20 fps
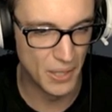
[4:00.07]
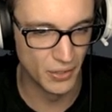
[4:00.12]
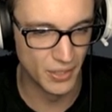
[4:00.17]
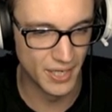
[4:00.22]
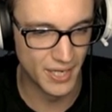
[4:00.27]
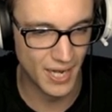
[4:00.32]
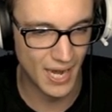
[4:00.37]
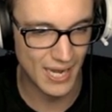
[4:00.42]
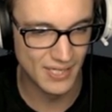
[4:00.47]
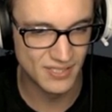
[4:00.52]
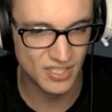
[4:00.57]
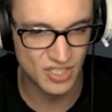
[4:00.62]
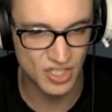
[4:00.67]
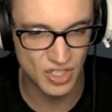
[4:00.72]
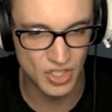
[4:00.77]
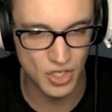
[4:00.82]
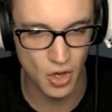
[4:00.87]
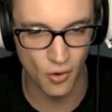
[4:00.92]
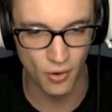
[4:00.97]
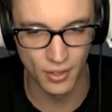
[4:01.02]
a nice
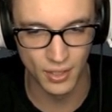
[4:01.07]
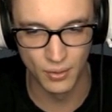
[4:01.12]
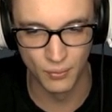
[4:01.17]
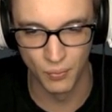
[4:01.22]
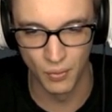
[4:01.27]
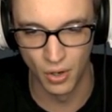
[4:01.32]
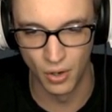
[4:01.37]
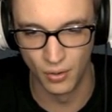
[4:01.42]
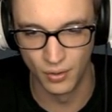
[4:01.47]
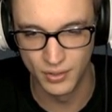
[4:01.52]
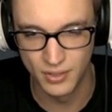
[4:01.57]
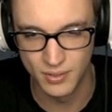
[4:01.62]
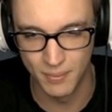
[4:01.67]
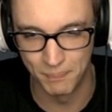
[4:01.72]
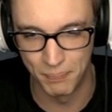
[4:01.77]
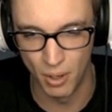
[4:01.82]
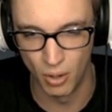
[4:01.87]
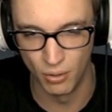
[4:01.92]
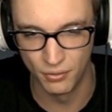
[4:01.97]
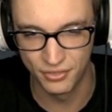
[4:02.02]
sturdy road to
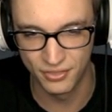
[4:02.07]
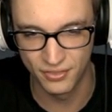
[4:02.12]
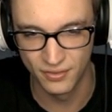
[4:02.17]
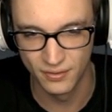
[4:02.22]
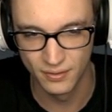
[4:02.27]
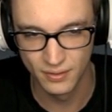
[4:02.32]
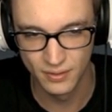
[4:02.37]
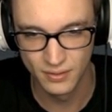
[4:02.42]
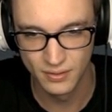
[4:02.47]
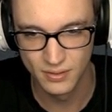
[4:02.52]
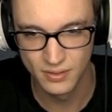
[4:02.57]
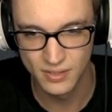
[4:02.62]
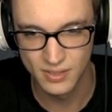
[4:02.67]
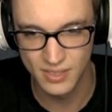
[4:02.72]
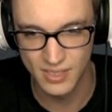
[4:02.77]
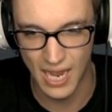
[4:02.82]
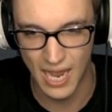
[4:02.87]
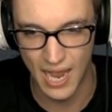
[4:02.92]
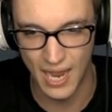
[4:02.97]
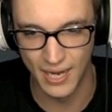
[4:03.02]
both
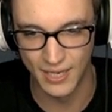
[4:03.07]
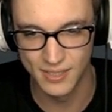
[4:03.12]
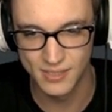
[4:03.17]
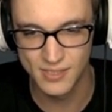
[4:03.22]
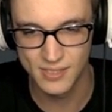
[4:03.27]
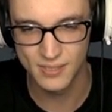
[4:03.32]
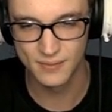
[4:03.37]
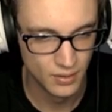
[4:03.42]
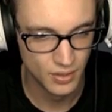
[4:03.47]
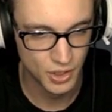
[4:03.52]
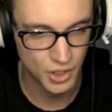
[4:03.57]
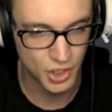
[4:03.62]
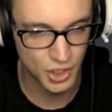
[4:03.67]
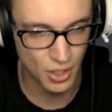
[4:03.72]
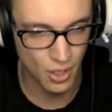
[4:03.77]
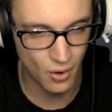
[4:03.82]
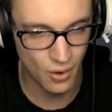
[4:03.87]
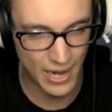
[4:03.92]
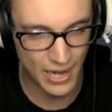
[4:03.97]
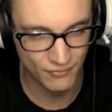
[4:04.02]
sides.
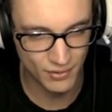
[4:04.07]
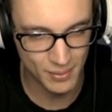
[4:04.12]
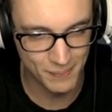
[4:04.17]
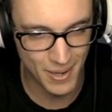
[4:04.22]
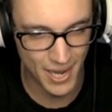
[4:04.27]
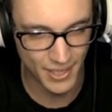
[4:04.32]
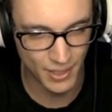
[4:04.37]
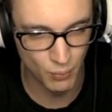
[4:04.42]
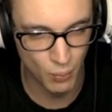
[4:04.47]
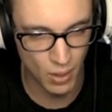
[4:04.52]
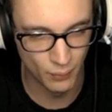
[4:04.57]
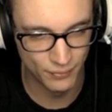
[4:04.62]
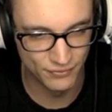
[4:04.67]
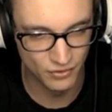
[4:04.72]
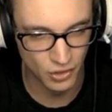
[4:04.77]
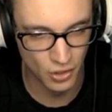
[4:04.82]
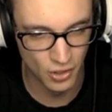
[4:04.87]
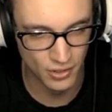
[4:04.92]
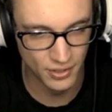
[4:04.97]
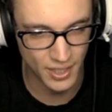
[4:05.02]
Show everybody what we've
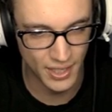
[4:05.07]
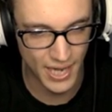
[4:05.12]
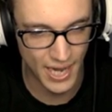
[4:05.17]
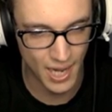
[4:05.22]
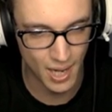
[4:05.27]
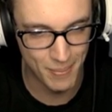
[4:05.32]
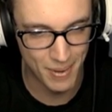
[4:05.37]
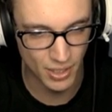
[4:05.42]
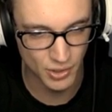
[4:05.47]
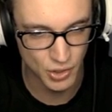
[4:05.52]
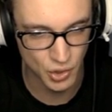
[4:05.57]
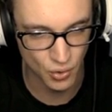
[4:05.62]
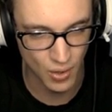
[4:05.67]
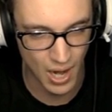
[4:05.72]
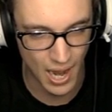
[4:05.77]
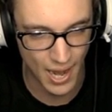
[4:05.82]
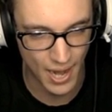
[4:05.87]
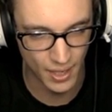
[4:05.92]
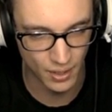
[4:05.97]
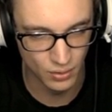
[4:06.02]
learned today about
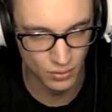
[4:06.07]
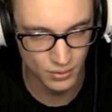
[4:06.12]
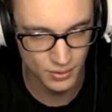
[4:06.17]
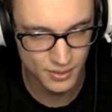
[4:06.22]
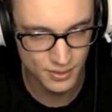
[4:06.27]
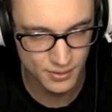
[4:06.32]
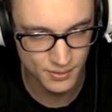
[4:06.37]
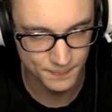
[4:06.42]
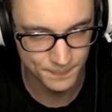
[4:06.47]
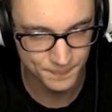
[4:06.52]
triangles.